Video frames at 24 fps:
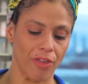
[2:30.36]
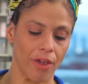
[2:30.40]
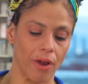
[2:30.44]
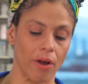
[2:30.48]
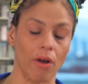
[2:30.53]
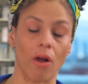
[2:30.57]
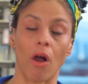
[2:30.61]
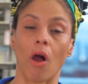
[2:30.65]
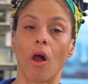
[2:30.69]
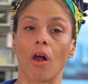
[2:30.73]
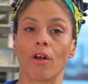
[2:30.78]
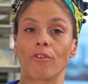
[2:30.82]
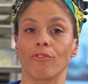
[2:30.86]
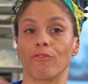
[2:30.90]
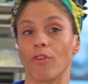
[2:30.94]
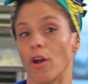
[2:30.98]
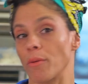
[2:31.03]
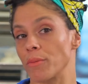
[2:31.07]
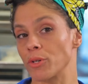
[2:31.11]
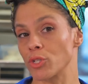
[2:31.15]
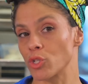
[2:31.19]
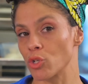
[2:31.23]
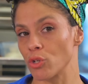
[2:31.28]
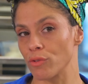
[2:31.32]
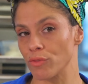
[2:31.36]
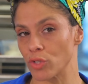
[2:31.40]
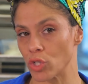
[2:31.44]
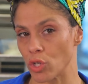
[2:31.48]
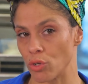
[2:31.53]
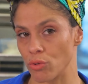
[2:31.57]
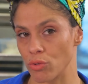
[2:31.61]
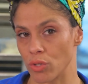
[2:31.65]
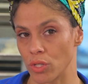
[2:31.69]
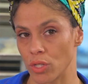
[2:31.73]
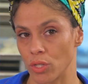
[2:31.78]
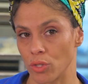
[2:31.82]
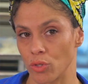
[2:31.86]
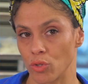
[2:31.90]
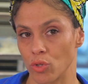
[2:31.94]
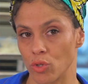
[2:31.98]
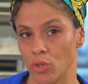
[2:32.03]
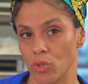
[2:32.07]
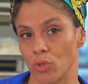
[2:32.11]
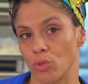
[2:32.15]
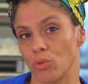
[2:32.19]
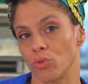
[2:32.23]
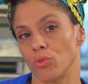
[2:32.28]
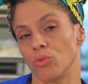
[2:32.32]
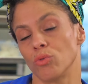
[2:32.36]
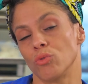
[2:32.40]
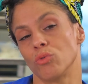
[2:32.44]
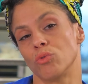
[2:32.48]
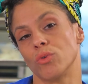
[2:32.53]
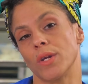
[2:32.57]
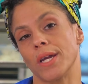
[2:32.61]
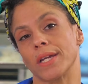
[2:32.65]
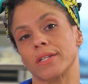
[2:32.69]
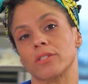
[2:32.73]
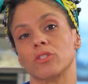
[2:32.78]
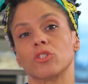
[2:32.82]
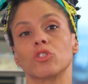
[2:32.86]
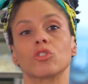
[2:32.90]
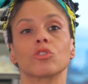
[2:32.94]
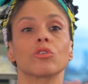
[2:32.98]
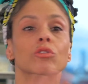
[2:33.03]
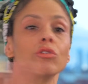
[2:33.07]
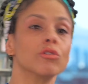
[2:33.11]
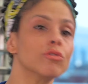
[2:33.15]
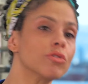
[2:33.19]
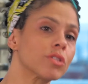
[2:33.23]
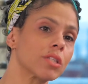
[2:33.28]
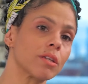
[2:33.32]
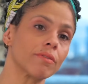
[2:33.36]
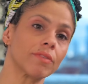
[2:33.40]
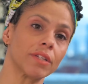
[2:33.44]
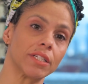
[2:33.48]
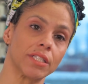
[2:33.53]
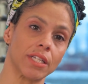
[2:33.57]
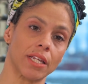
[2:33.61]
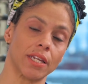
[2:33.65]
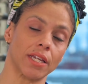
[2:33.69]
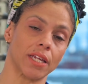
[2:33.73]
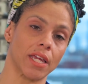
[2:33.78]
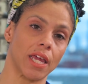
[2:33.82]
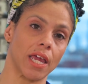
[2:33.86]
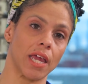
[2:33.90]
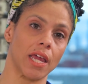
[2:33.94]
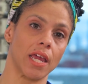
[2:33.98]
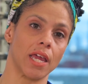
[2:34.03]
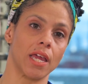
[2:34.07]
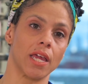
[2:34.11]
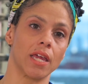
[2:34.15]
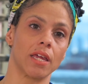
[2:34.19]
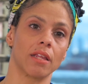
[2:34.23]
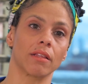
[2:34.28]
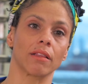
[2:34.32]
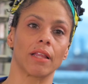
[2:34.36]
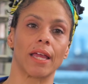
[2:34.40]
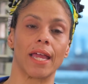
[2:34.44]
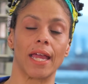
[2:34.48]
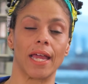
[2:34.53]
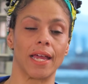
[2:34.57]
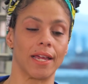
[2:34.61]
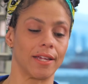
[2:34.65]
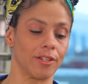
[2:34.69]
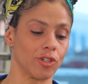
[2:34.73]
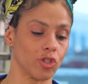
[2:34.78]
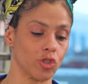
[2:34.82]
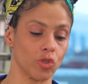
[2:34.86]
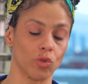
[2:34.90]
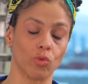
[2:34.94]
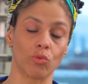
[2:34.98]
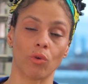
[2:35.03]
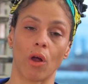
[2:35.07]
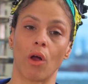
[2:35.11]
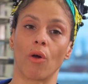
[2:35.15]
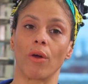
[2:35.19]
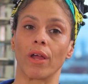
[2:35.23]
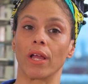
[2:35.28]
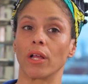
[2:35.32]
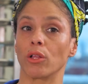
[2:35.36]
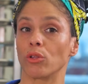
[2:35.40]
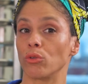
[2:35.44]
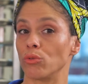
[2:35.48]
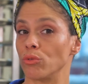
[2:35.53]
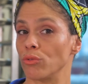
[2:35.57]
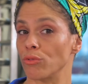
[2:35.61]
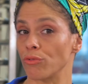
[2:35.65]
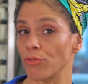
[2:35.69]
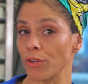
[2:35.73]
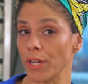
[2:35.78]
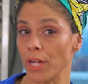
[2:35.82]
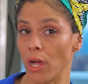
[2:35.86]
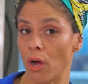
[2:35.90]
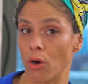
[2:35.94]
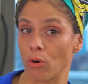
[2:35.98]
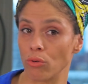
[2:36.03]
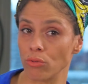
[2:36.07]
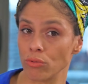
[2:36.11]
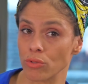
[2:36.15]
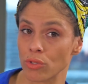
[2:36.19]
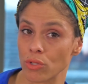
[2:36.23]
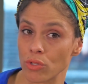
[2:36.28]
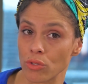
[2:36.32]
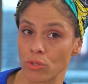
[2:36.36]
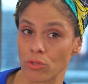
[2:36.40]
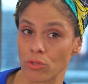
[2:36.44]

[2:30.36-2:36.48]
There are farmers who have chosen to exclusively dedicate land to growing gluten-free oats